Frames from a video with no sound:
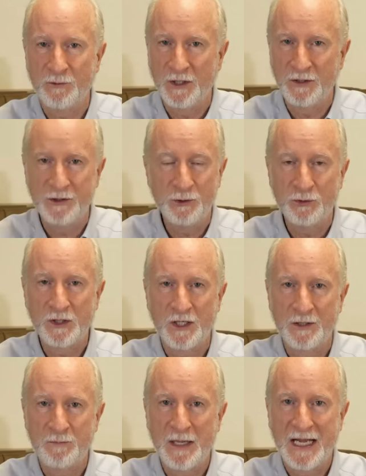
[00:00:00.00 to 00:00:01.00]
when you
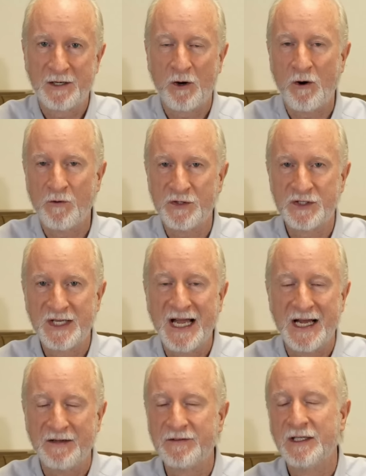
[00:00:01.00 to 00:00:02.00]
cut back all the
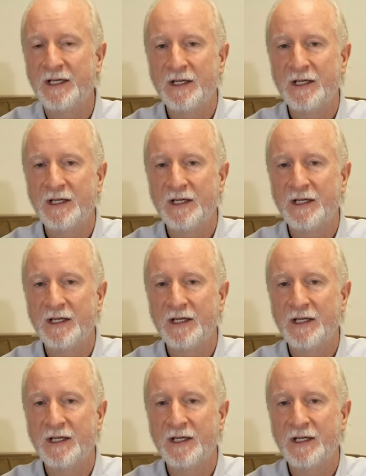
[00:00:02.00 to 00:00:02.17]
staff.